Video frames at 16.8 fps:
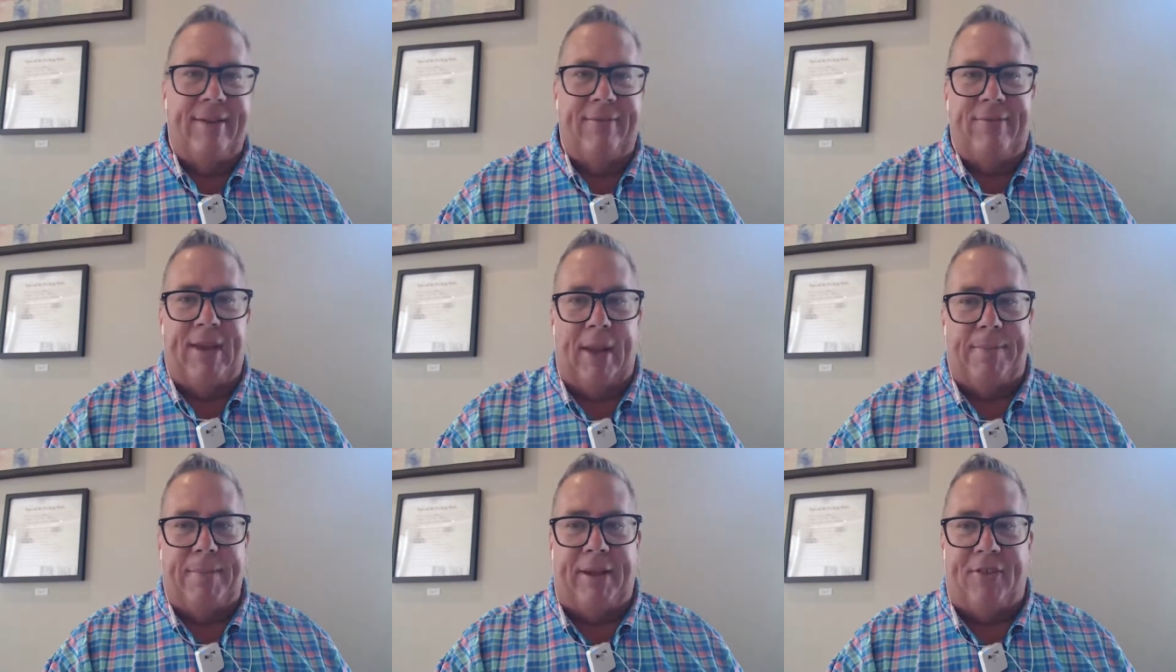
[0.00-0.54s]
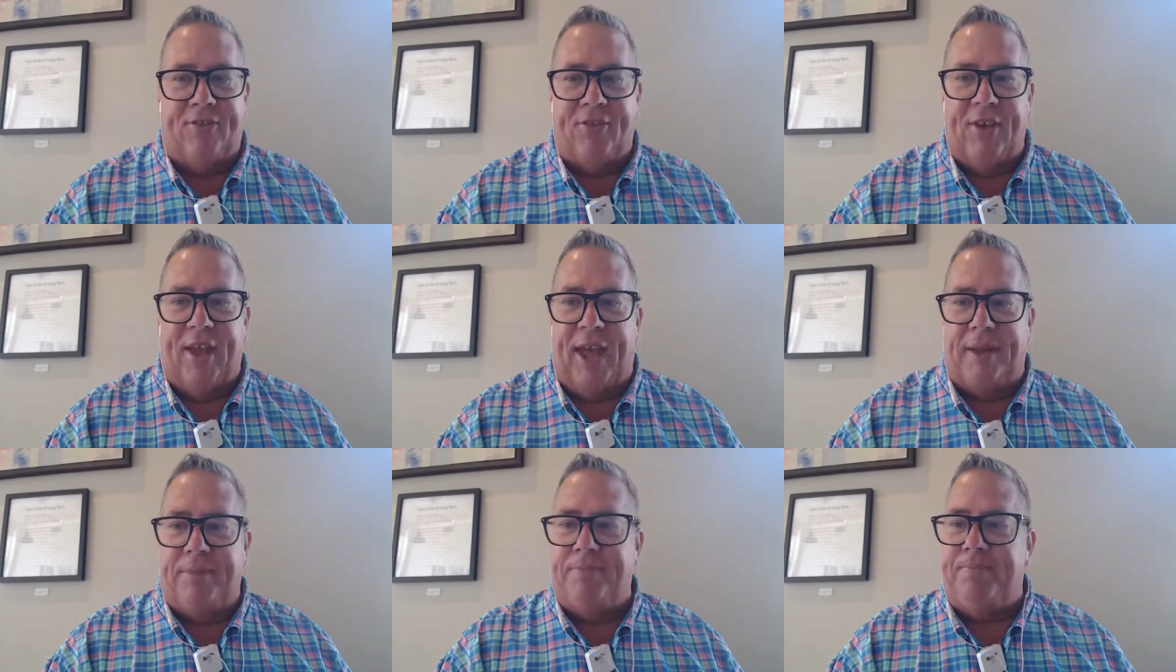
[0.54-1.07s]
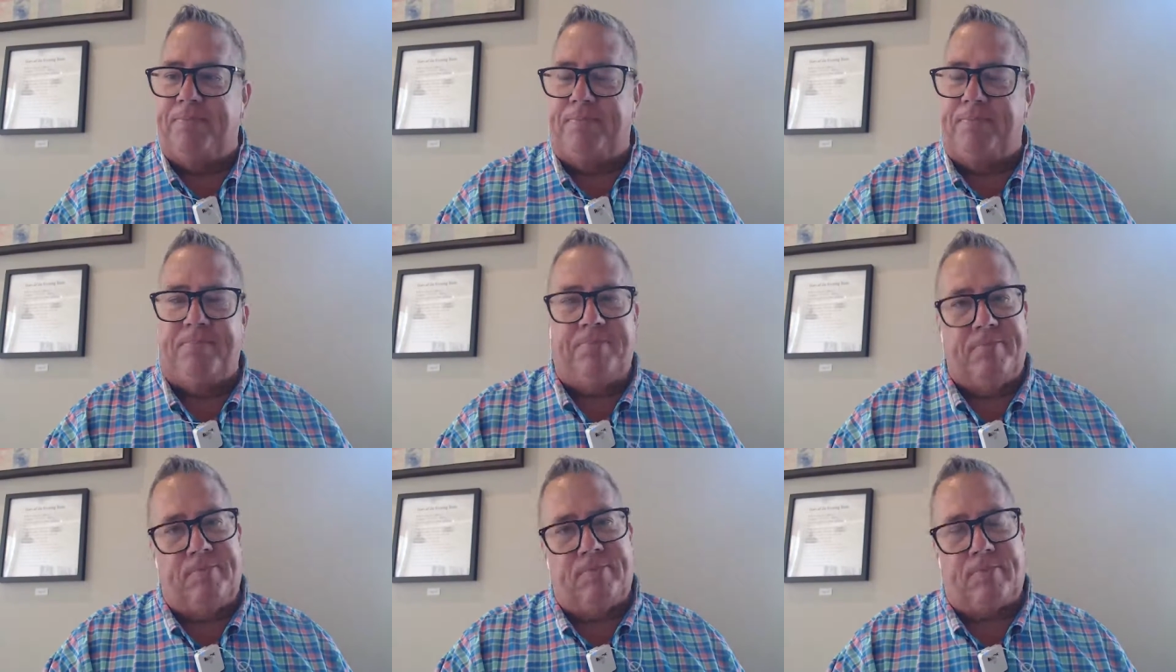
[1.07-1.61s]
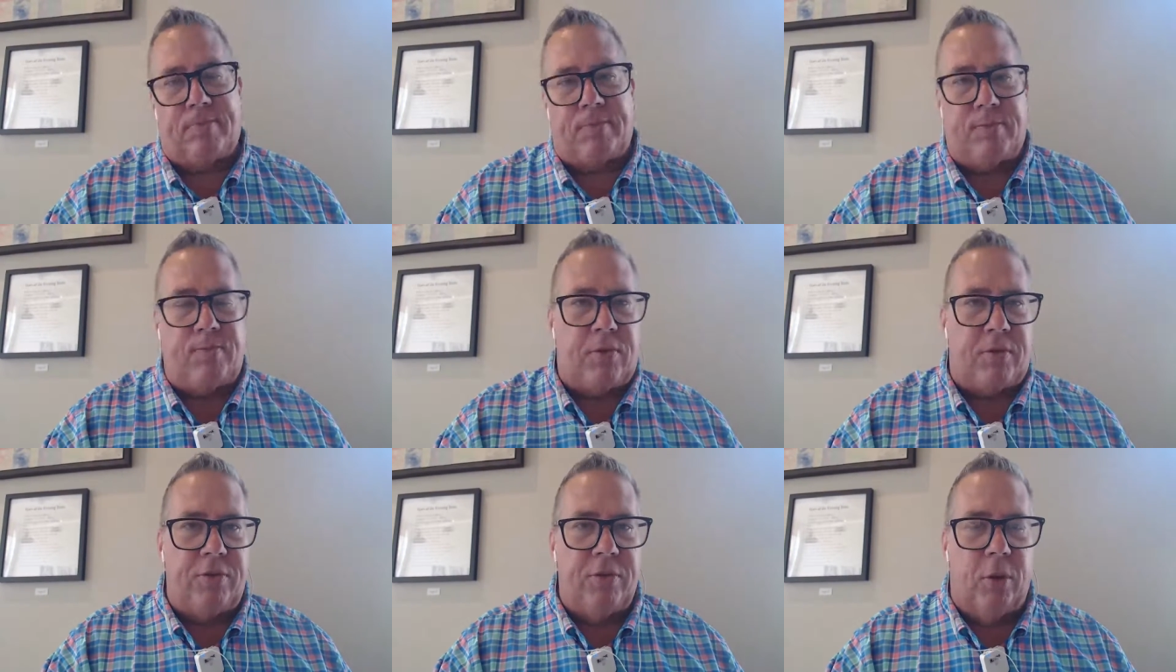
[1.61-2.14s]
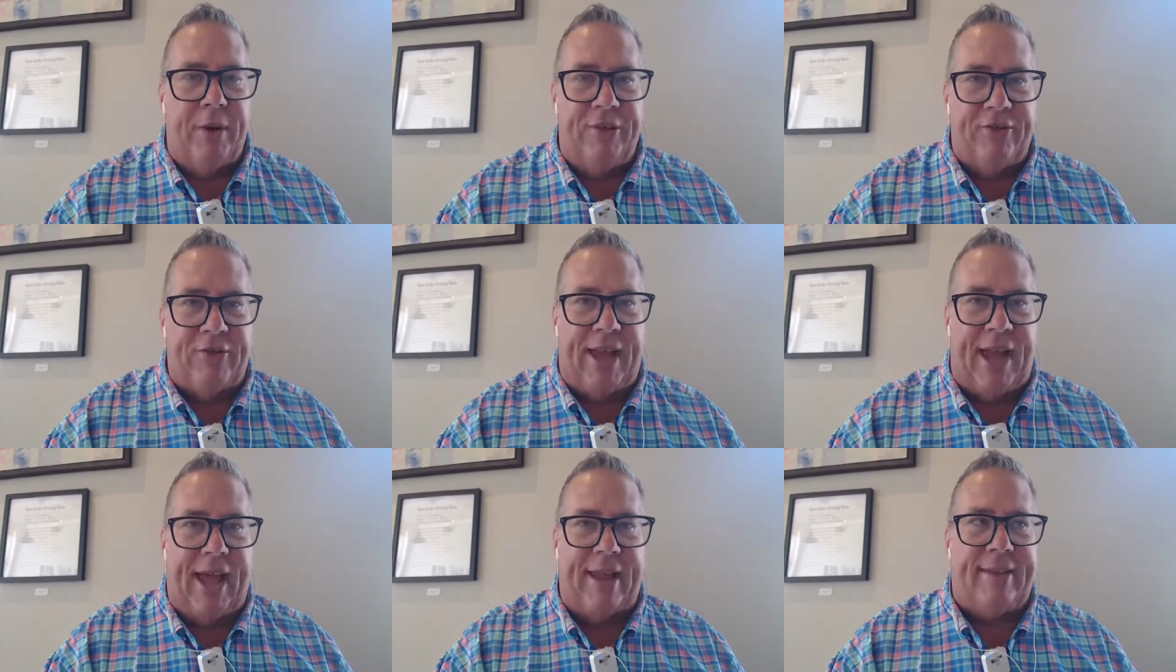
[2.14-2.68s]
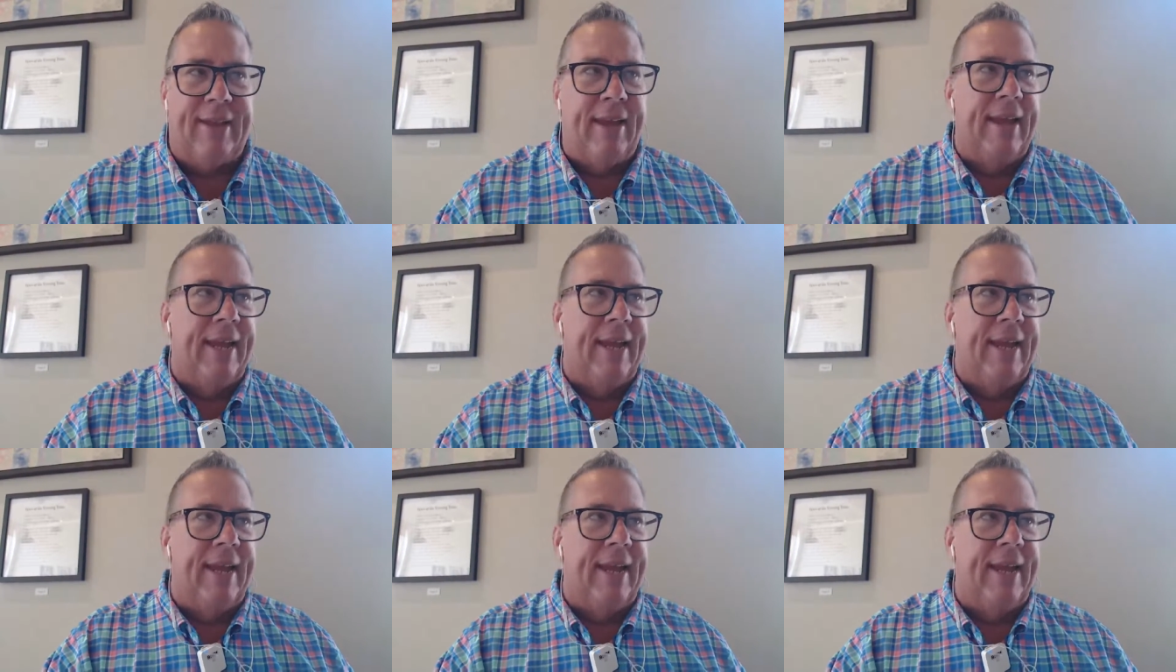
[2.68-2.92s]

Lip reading: that being said, there is that.